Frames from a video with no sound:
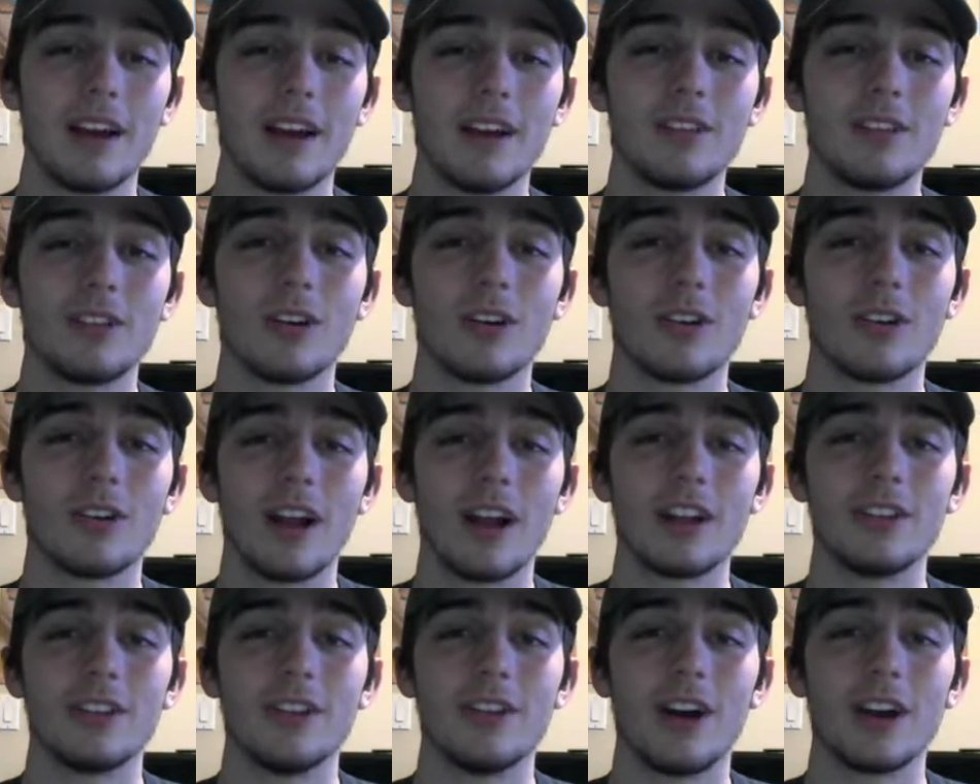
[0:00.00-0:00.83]
Icicle
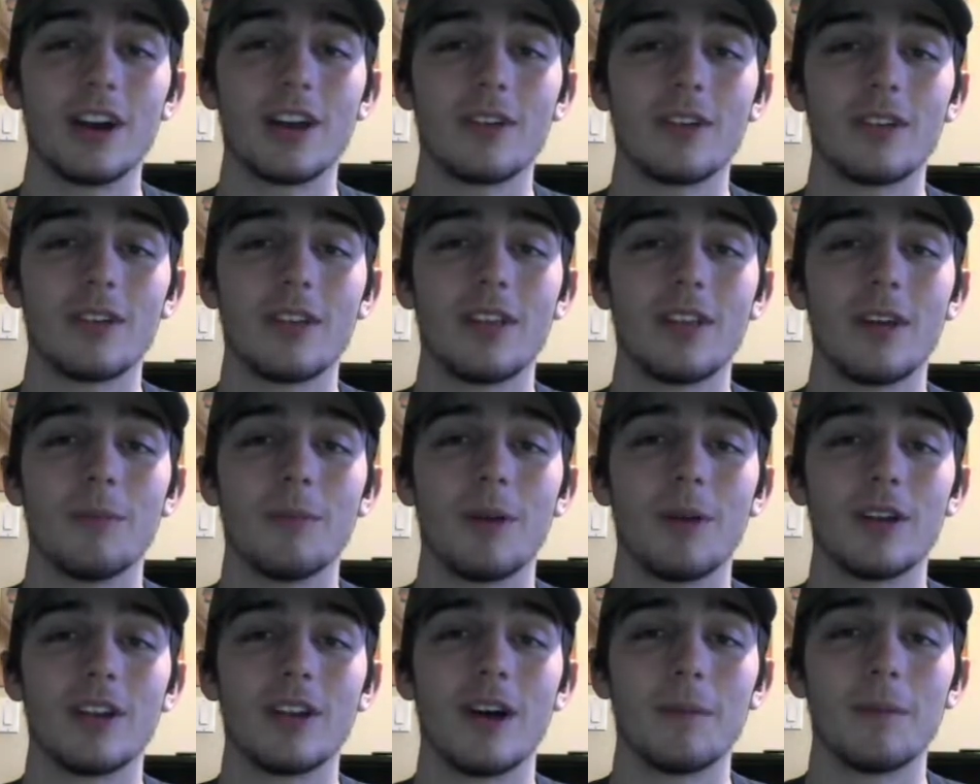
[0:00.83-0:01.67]
Crash knock out this
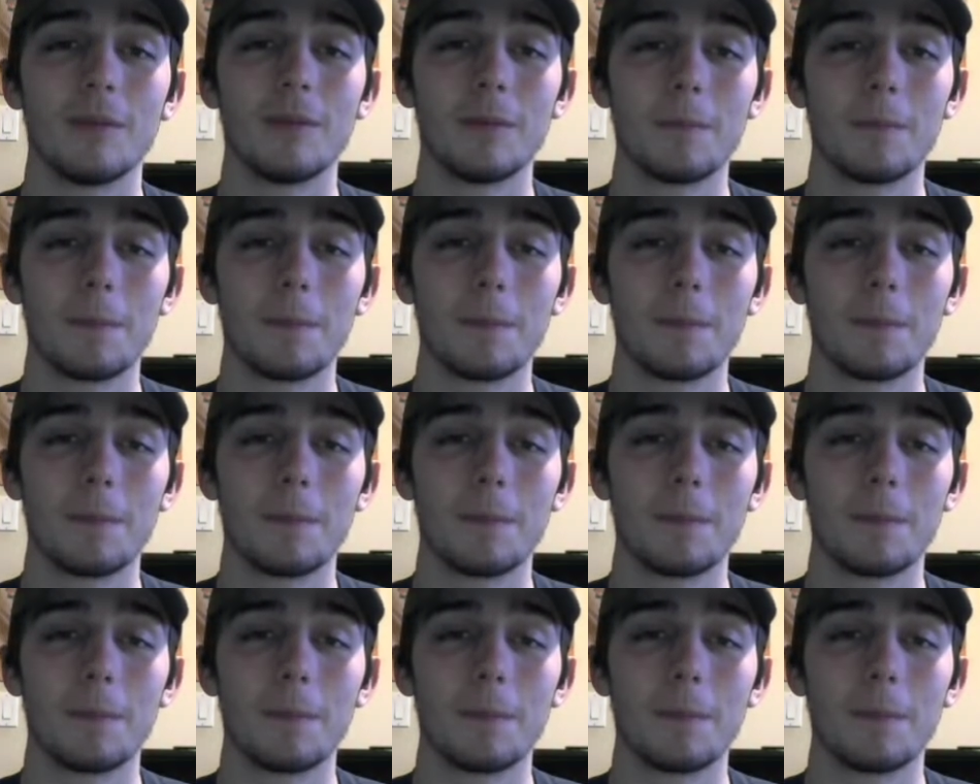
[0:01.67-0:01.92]
Hitmontop?